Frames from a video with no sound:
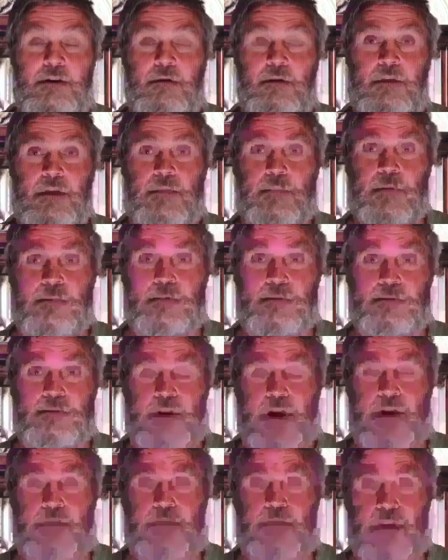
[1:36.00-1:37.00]
hey,
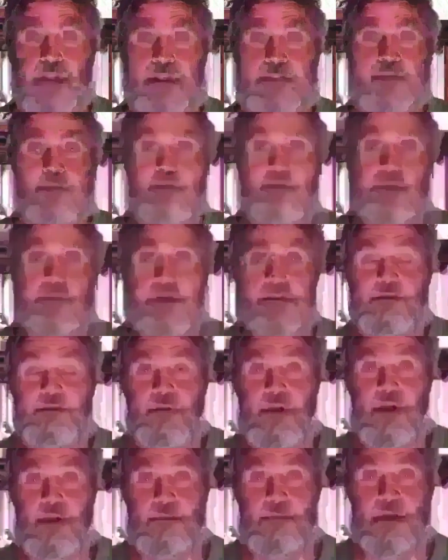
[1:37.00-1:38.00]
wait a minute. Here's the
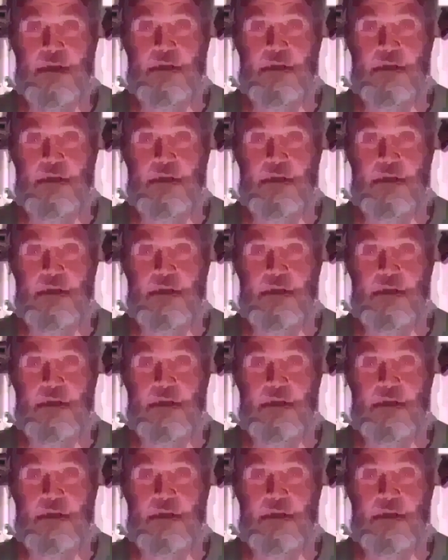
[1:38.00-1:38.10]
description.